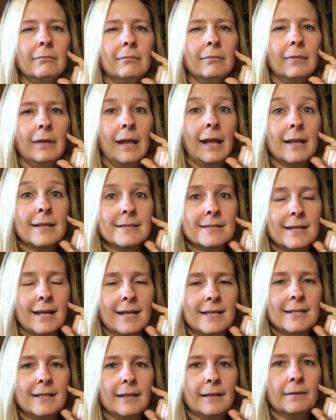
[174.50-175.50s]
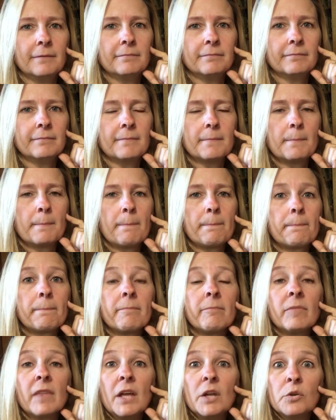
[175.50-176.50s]
Well, that's an idea.
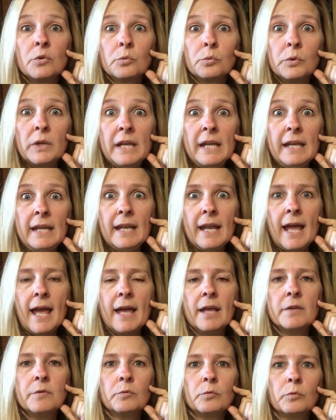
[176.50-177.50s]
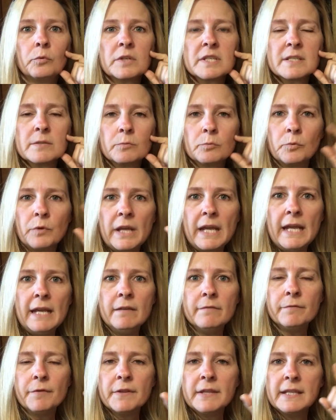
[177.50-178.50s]
Read
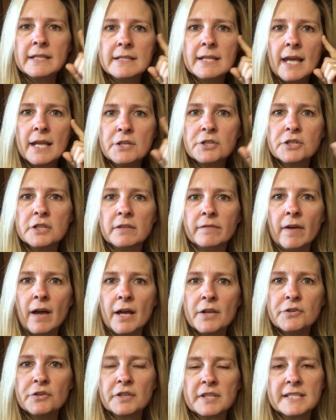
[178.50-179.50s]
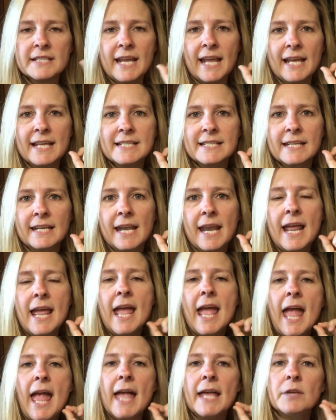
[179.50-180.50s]
for the intention of understanding
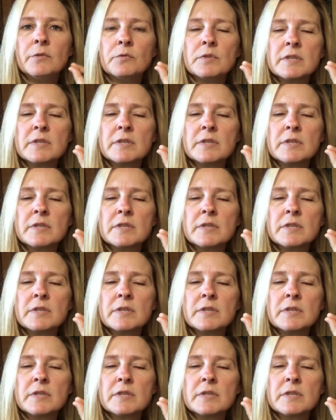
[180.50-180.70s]
and